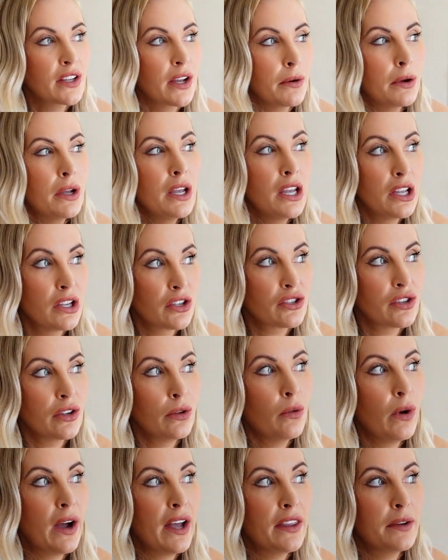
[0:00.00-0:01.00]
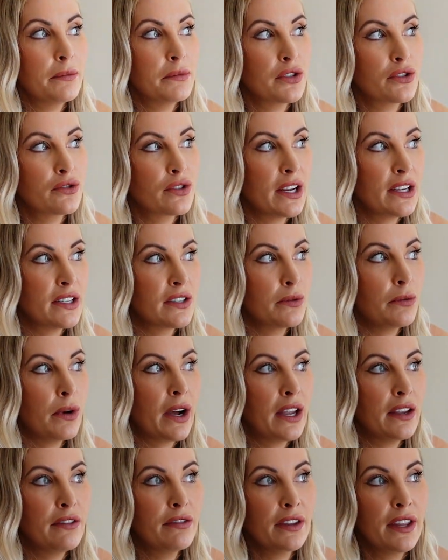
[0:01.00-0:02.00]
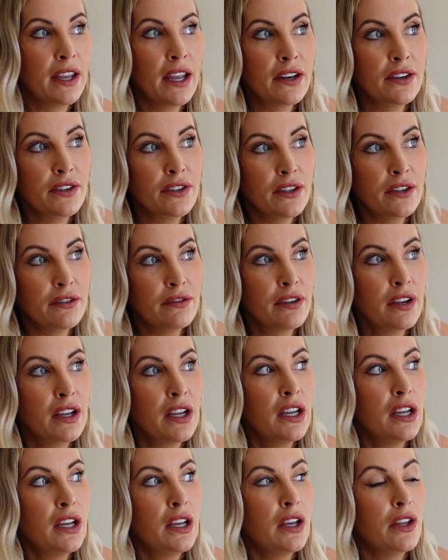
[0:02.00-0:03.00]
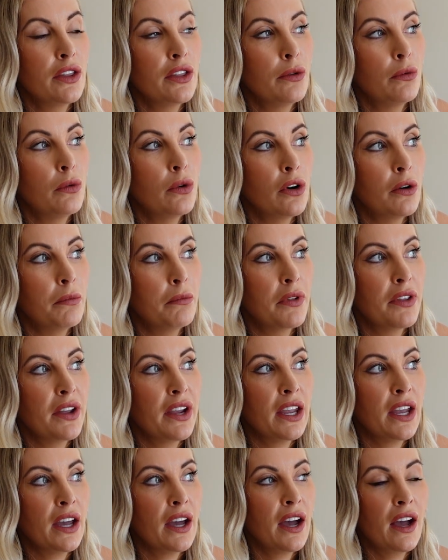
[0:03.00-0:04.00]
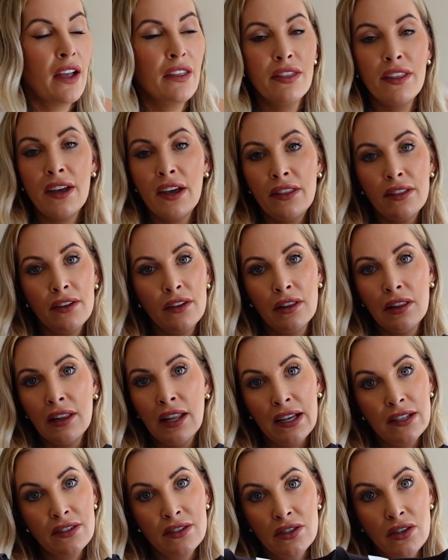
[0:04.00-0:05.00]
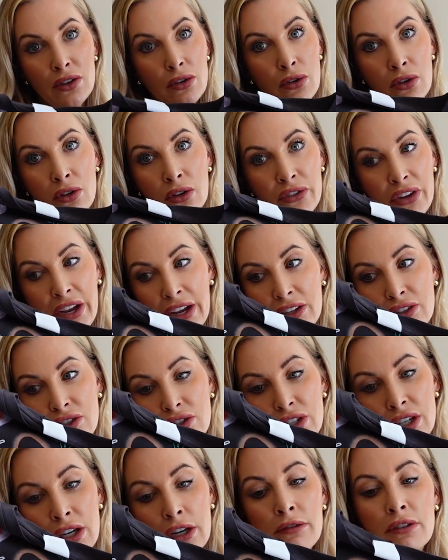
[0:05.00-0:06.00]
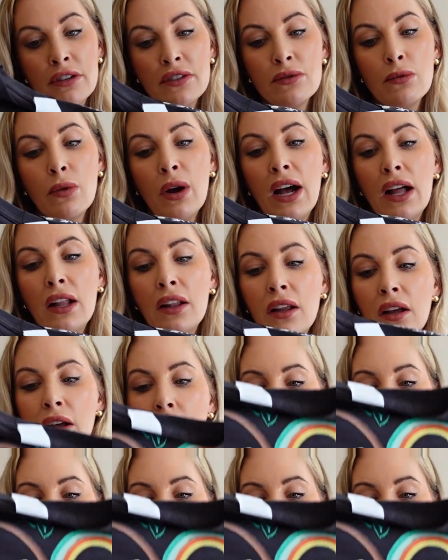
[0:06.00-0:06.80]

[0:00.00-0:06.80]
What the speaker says: So she'll wear them straight away for the end of the warmth here, and then they'll last her all next year as well.